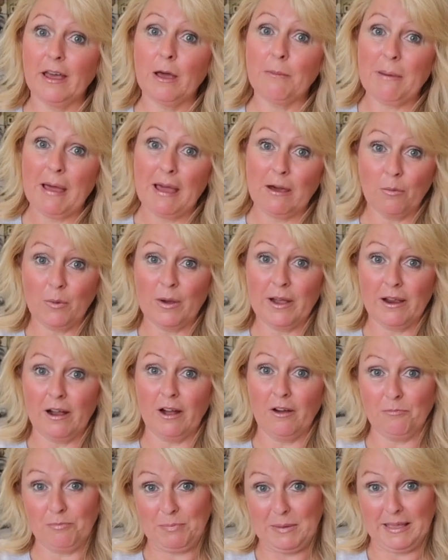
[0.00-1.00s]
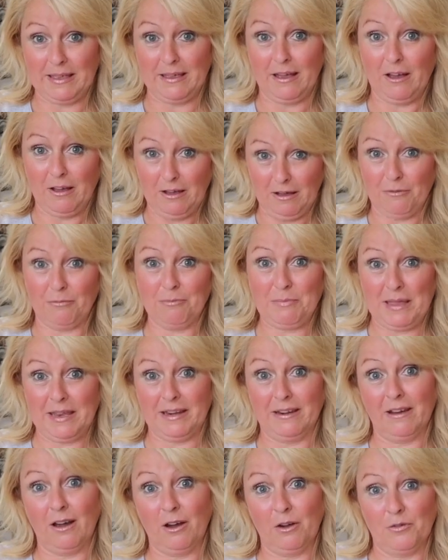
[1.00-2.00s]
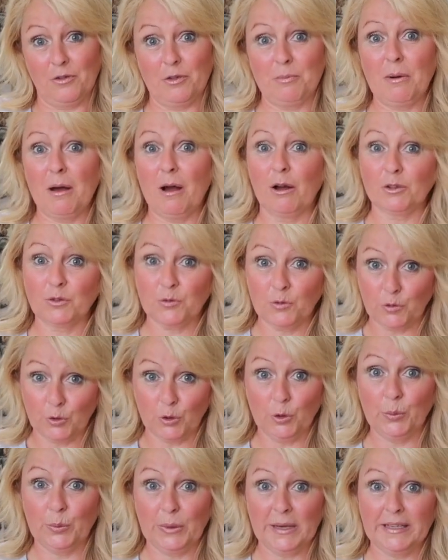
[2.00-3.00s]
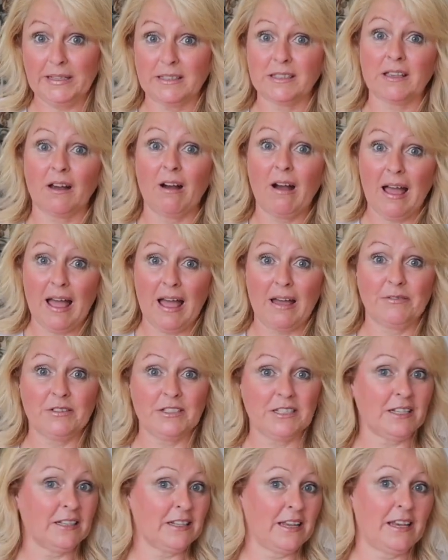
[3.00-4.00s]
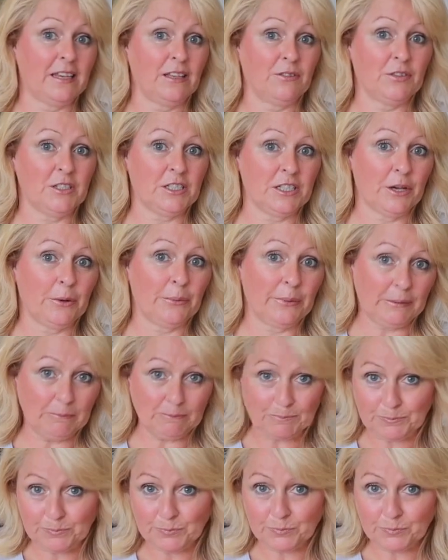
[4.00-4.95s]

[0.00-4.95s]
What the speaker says: about where I've been over the past few weeks that I haven't done any video in.